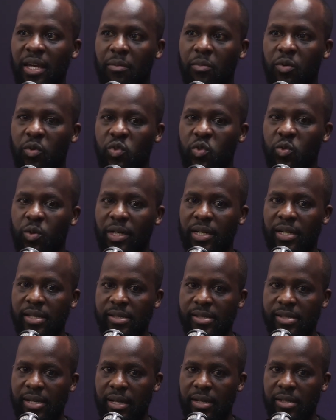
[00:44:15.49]
able to
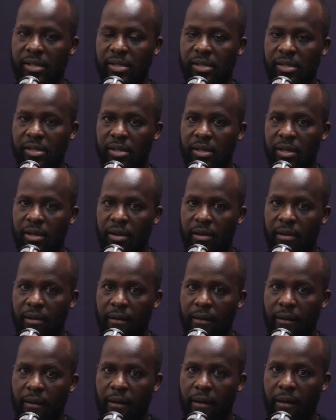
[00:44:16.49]
understand
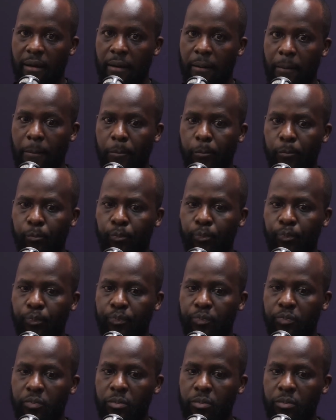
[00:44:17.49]
the